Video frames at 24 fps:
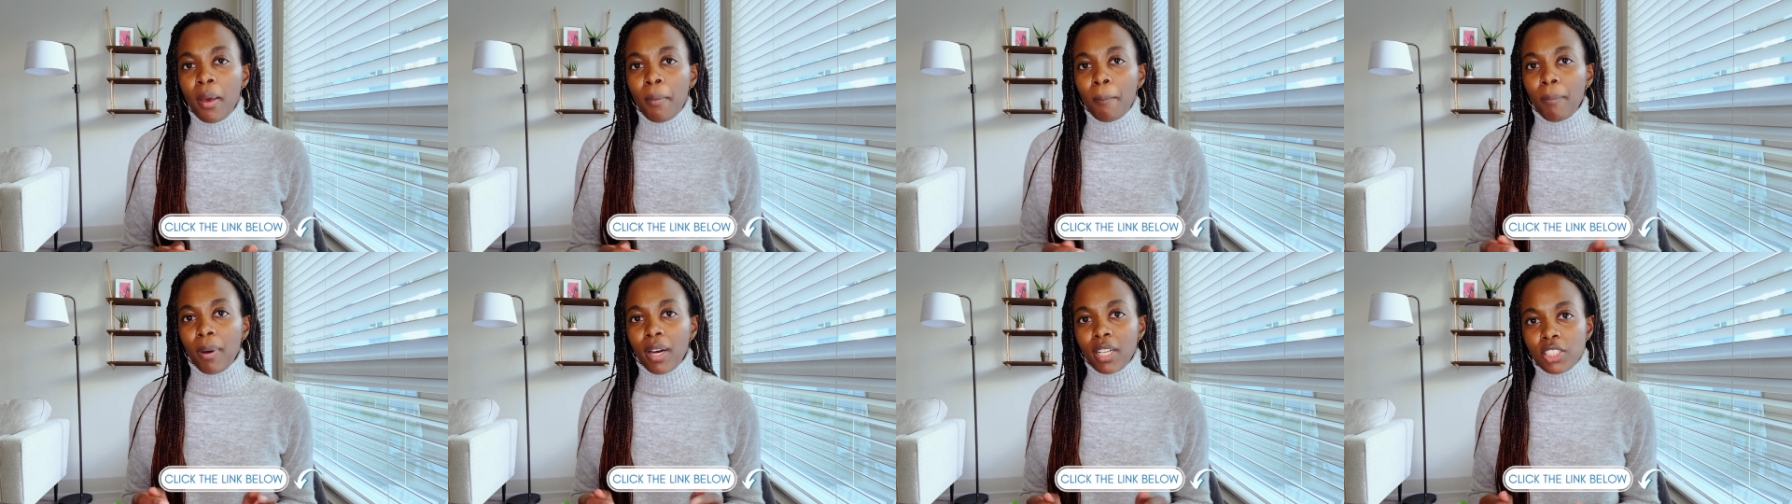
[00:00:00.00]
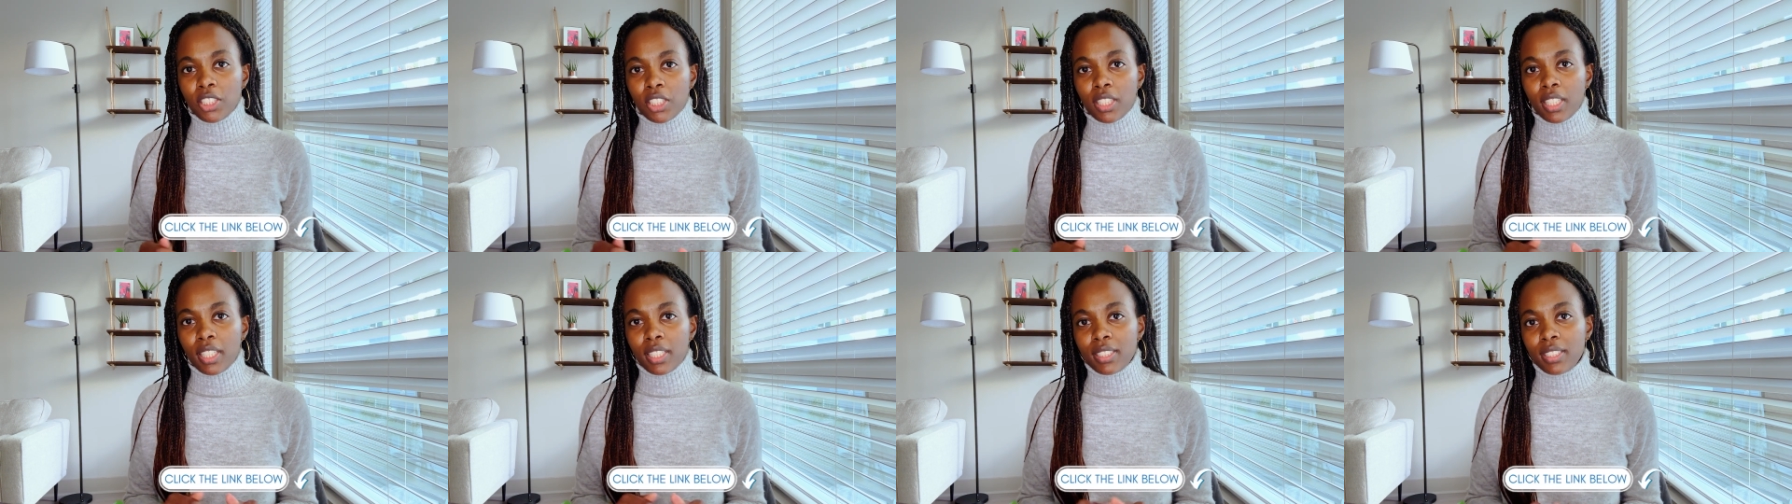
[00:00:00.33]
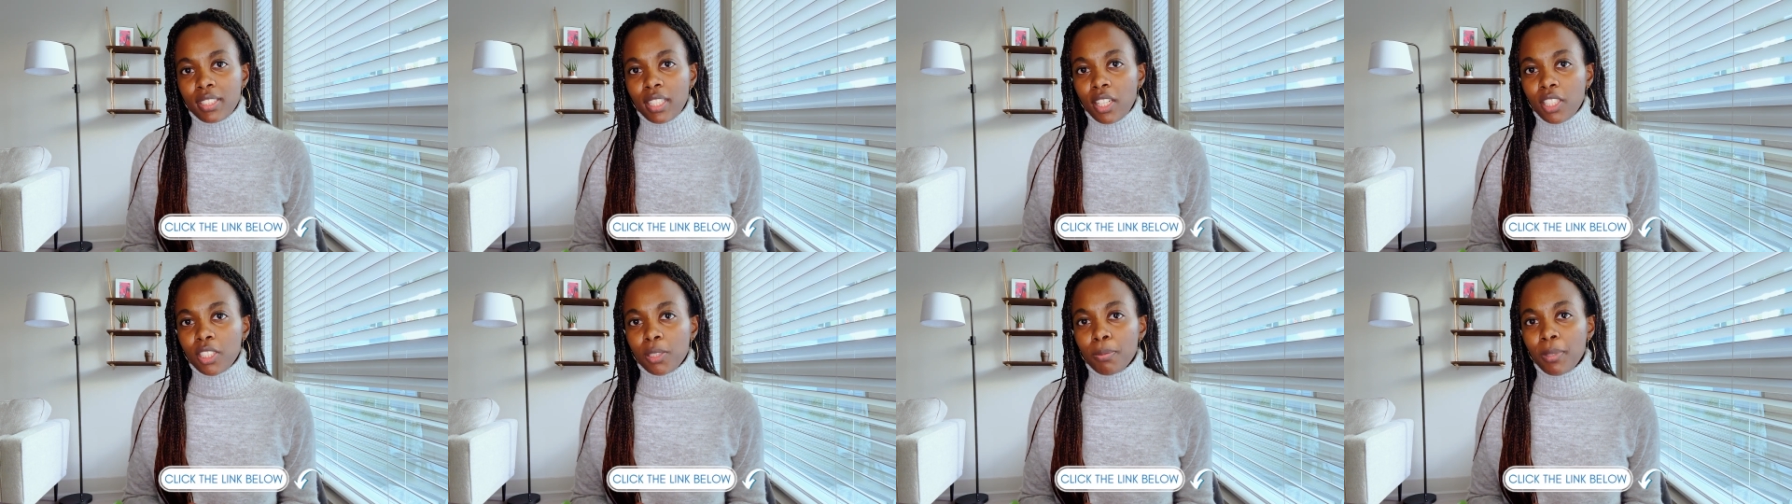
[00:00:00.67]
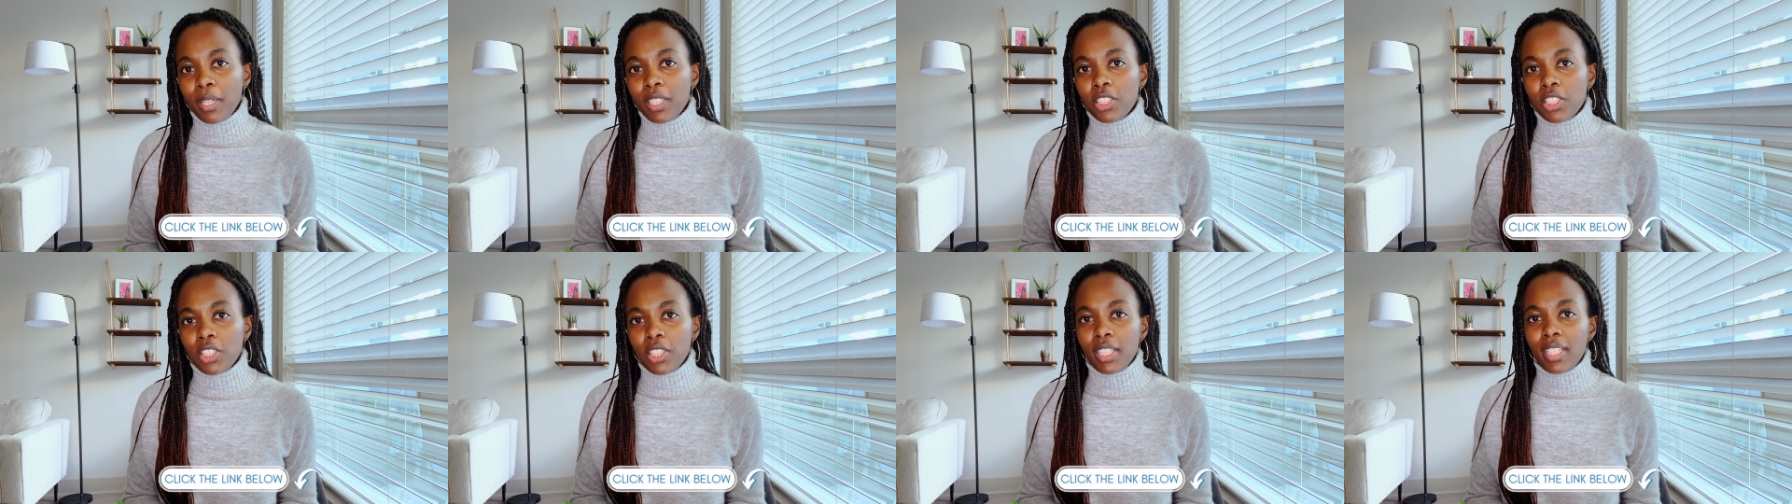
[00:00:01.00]
budget Excel
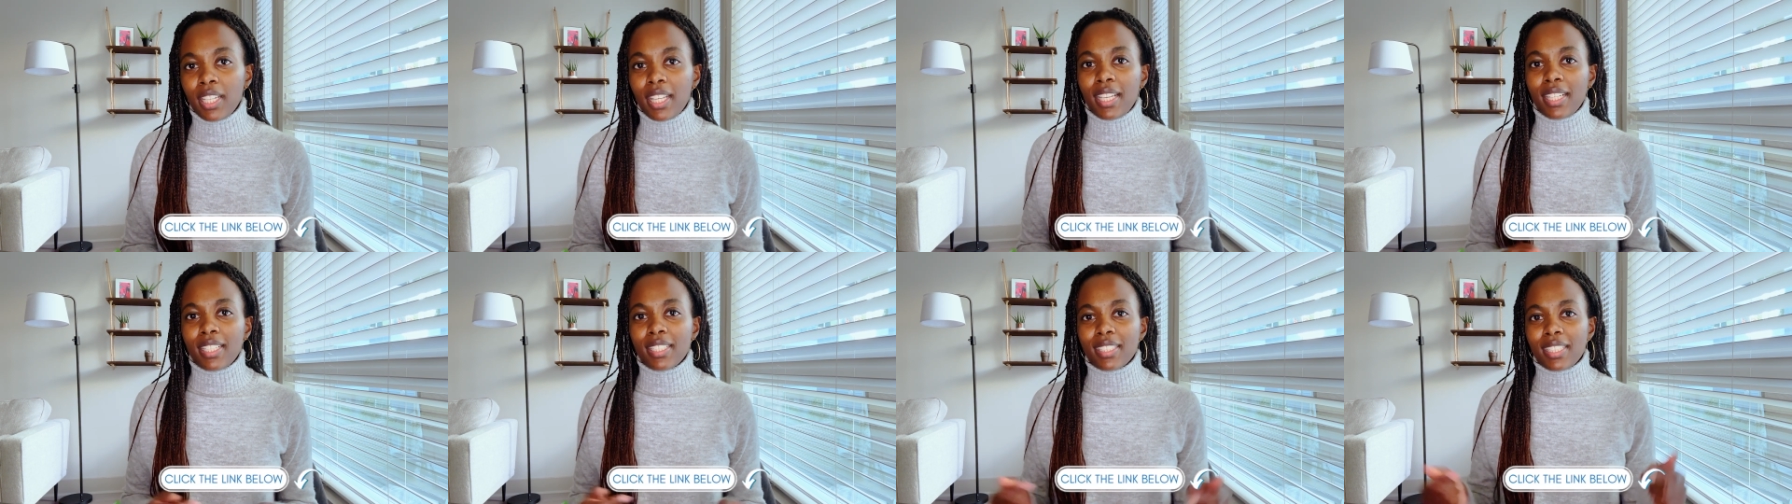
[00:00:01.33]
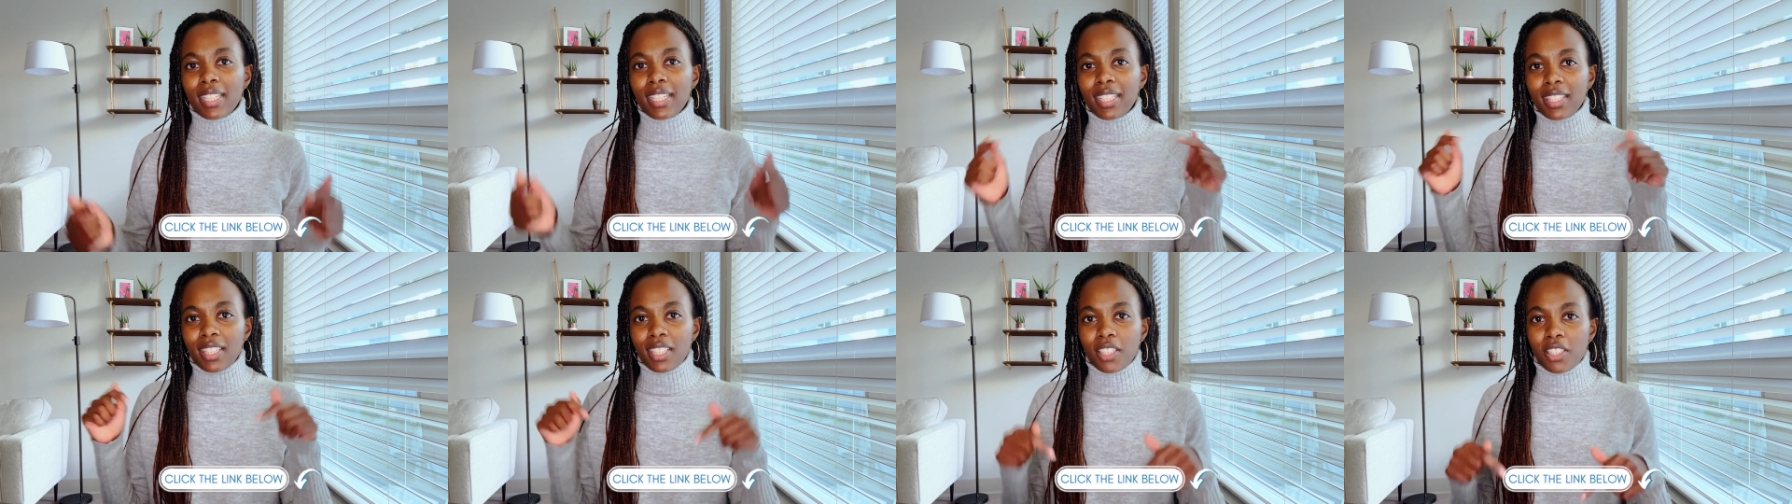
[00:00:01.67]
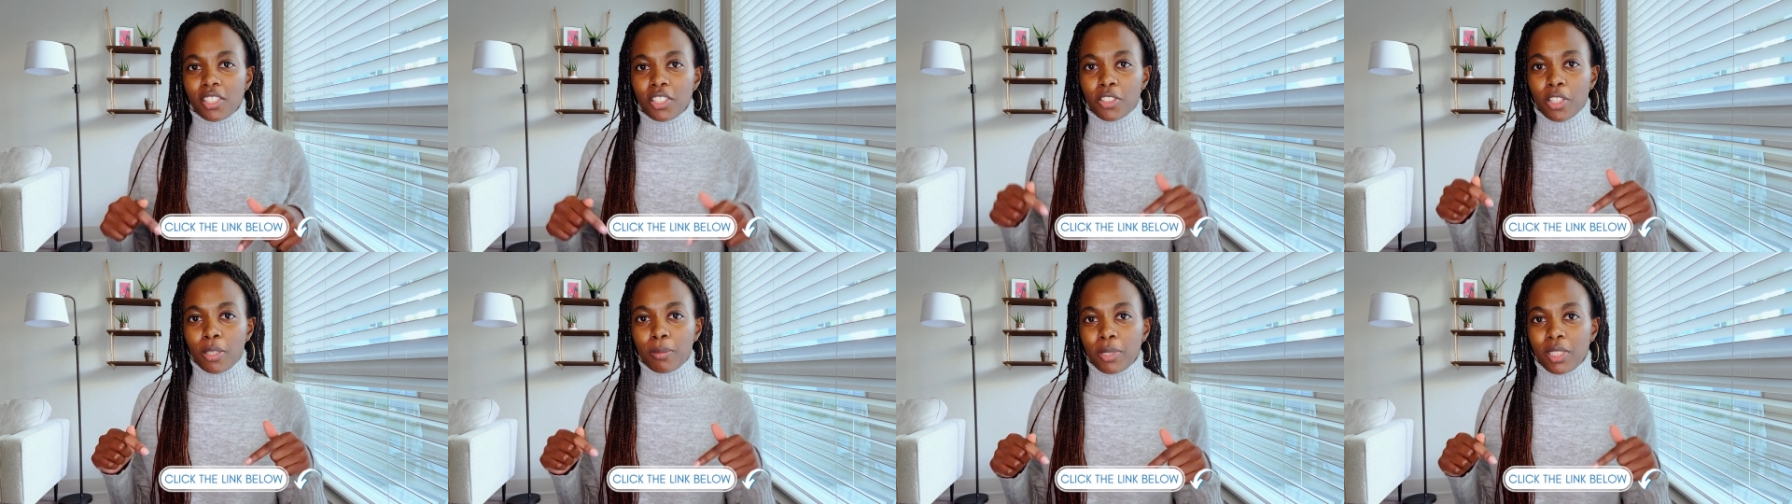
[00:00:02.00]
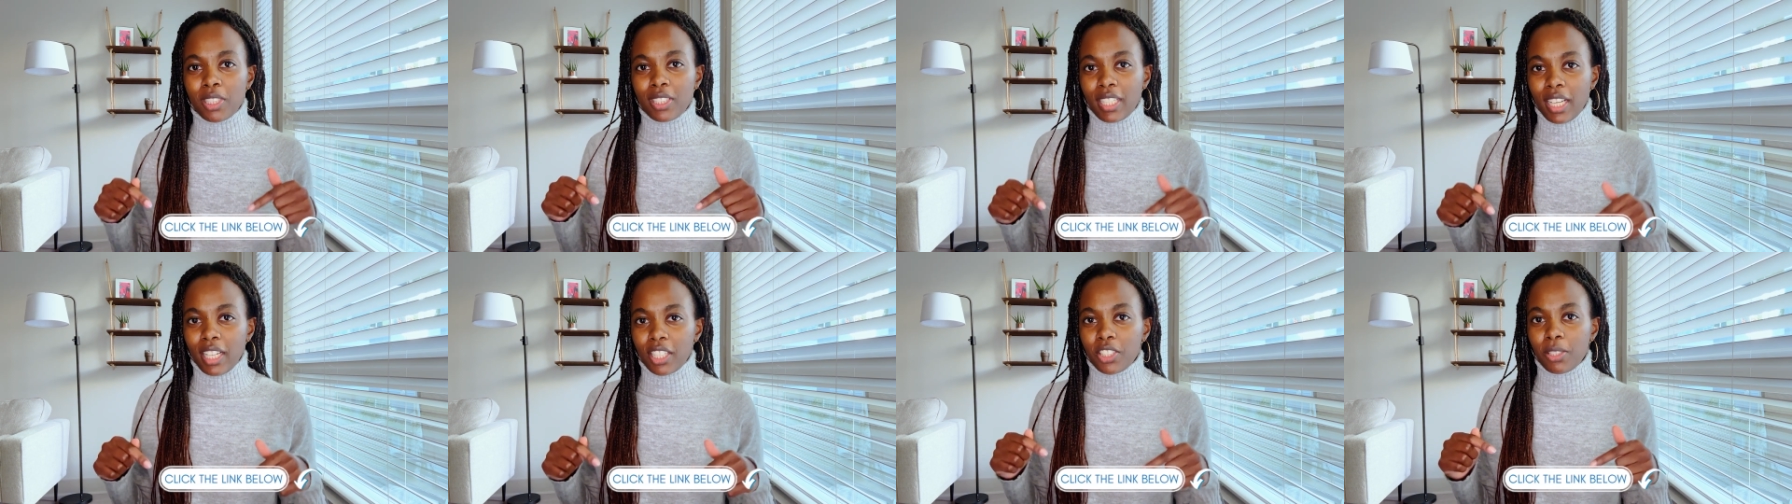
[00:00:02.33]
spreadsheet is in the
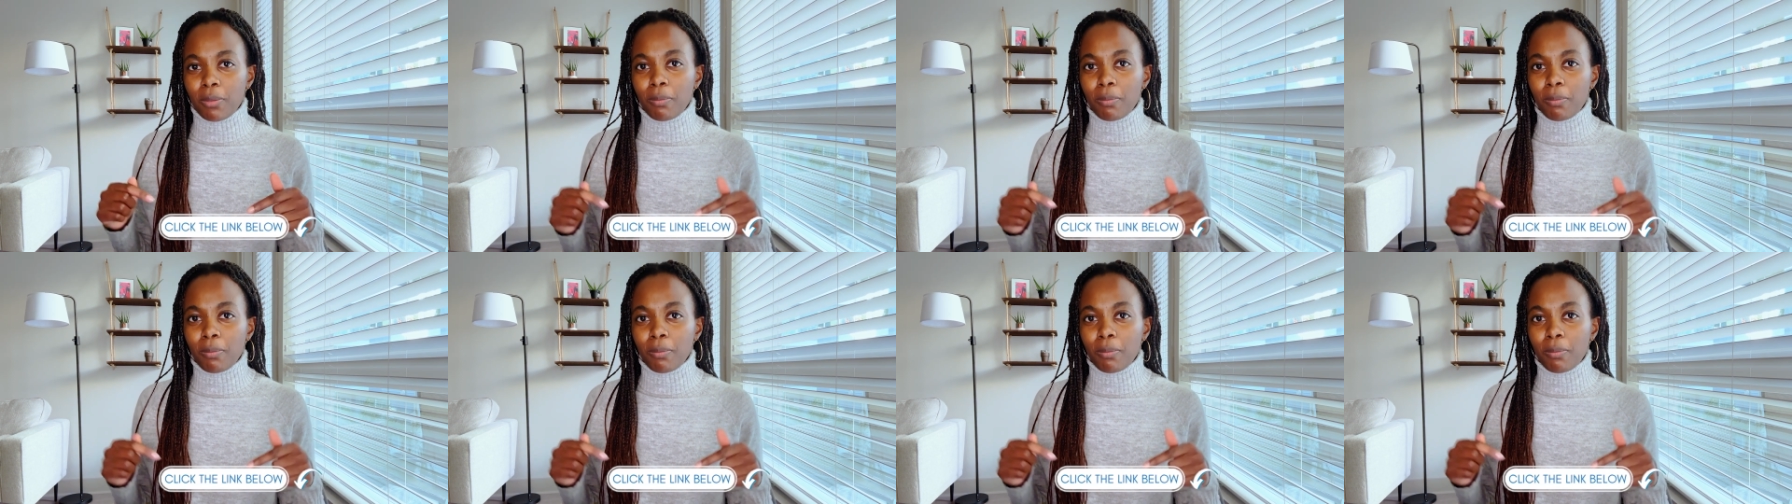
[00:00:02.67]
description section